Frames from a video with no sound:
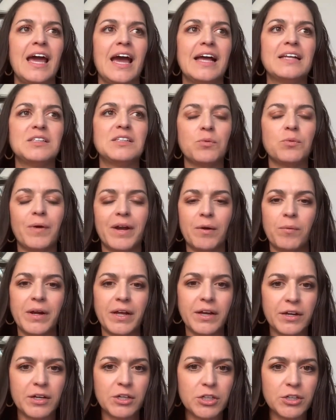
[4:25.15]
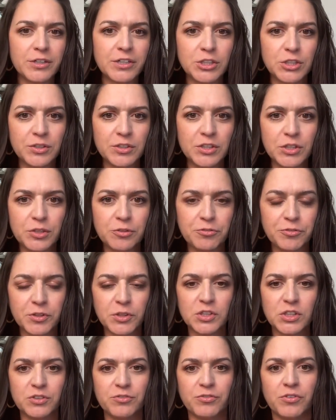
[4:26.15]
And so, what I want to encourage you to do,
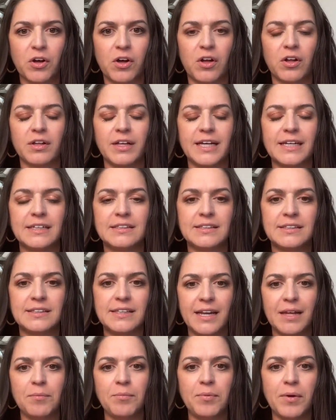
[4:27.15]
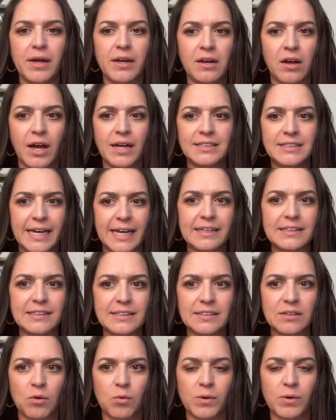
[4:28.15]
first of all, is set up a
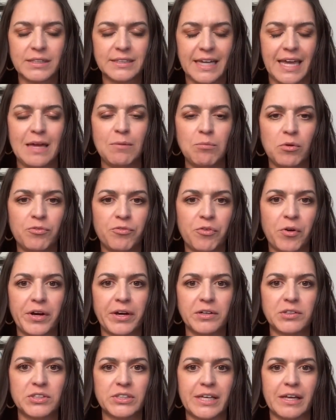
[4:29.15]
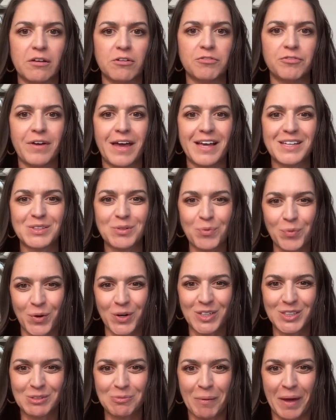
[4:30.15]
desk or a table for yourself as a
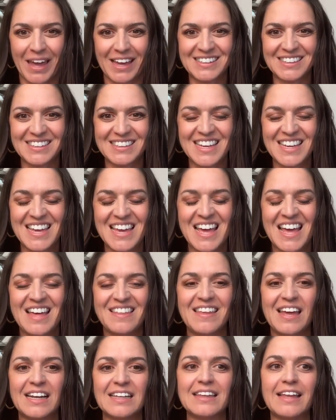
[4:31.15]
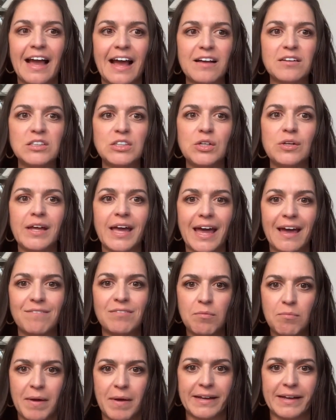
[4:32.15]
workspace that allows you to have
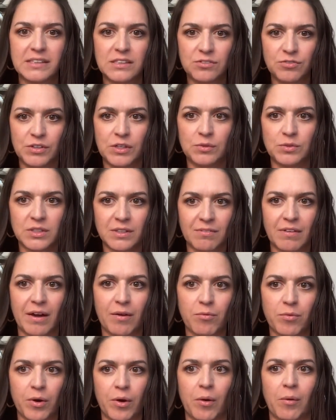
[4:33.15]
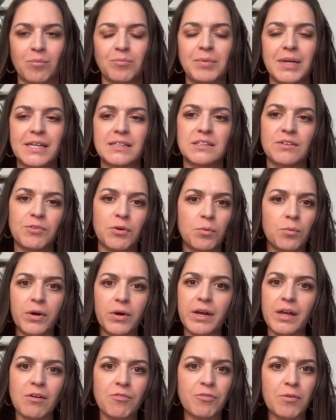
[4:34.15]
the best views of that room. Because if you're
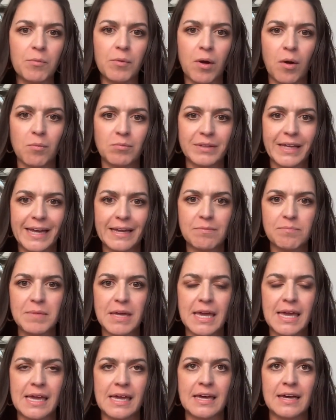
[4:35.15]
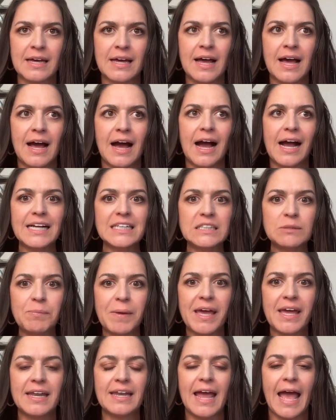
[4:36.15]
working from home like me, I
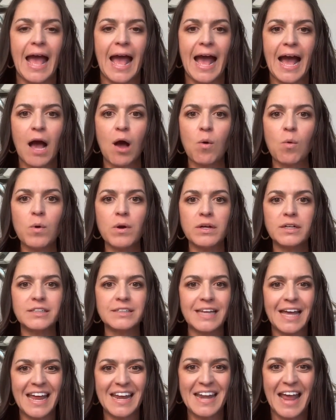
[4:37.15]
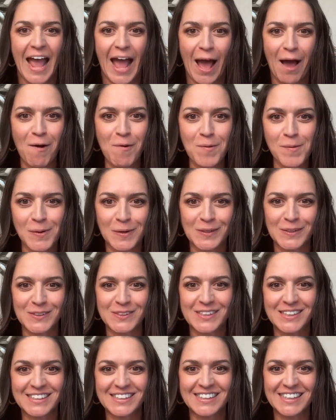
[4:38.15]
spend hours and
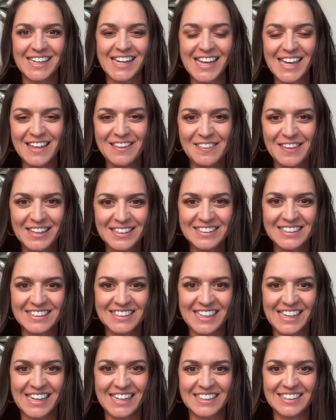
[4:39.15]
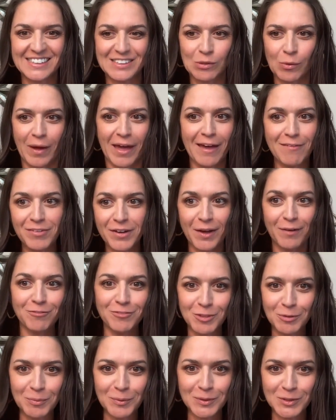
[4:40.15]
hours sitting in this seat. So, I have a
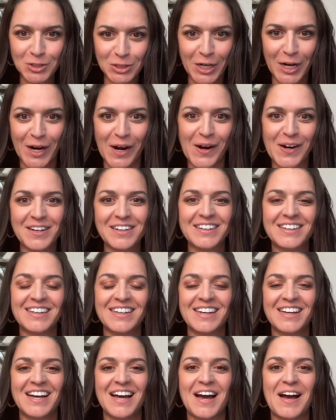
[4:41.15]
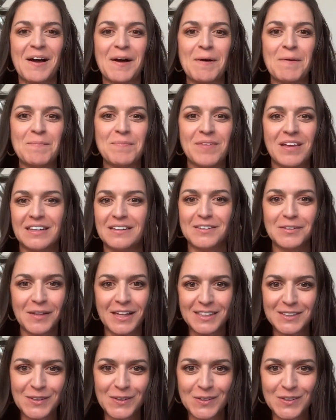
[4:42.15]
comfortable chair. And so
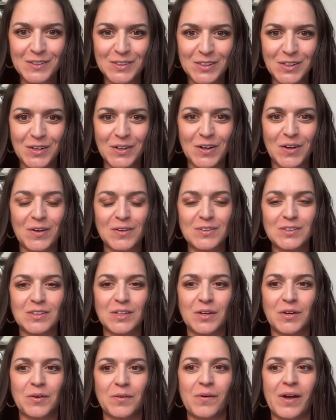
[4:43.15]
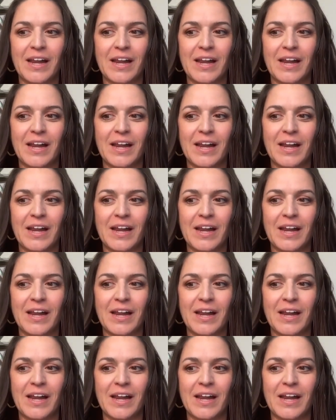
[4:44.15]
that's a good start also.